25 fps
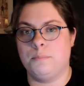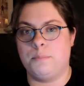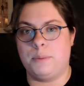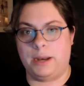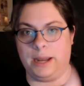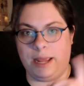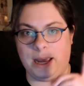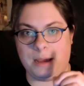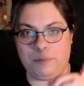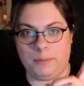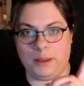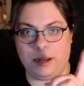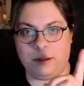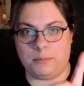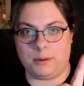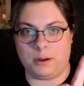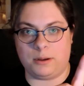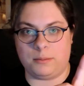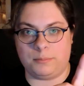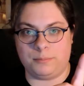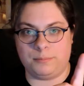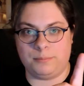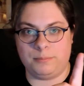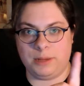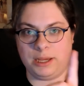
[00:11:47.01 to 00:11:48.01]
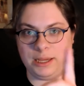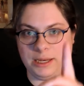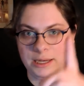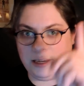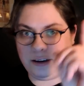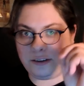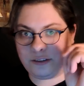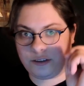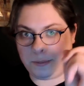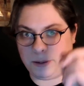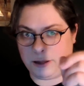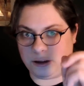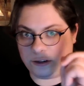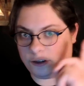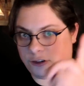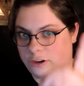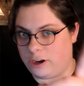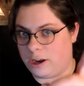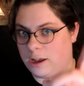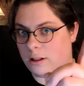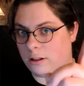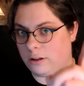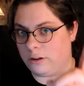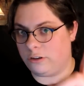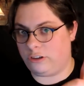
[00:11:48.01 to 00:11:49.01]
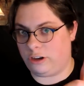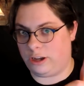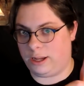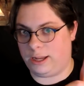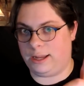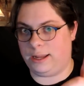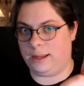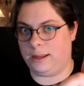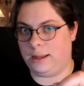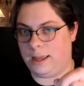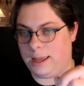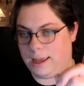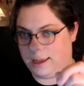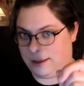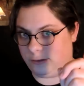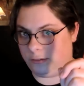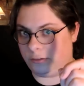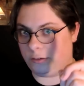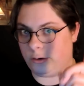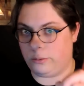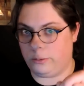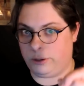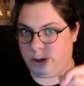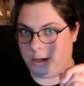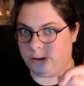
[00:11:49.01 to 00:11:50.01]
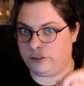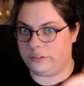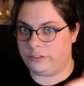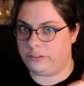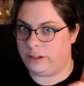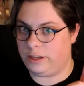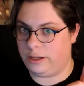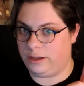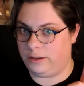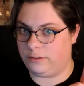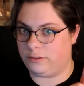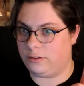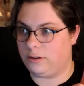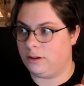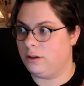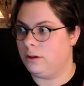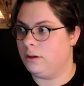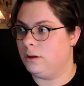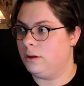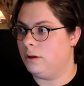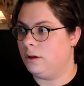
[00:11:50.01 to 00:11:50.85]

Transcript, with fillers: but at minimum, it needs to be as challenging as ODSTs.